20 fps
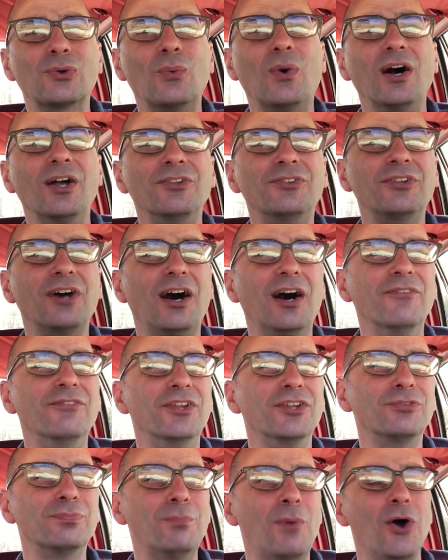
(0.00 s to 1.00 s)
was of
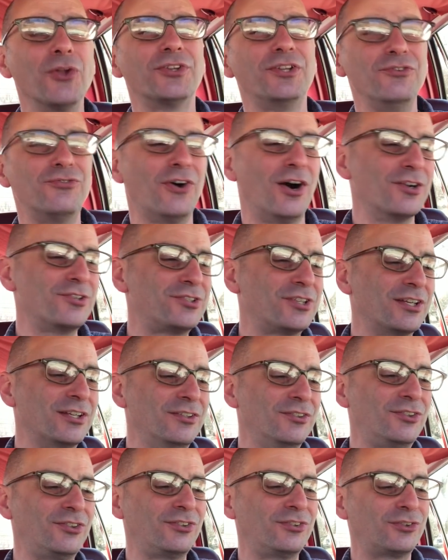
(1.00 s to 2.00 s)
this
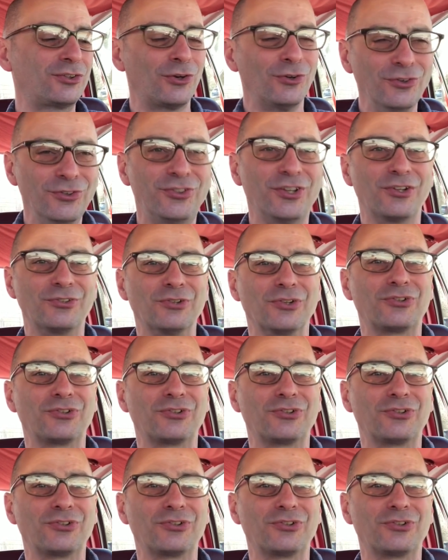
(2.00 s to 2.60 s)
multifunction turn signal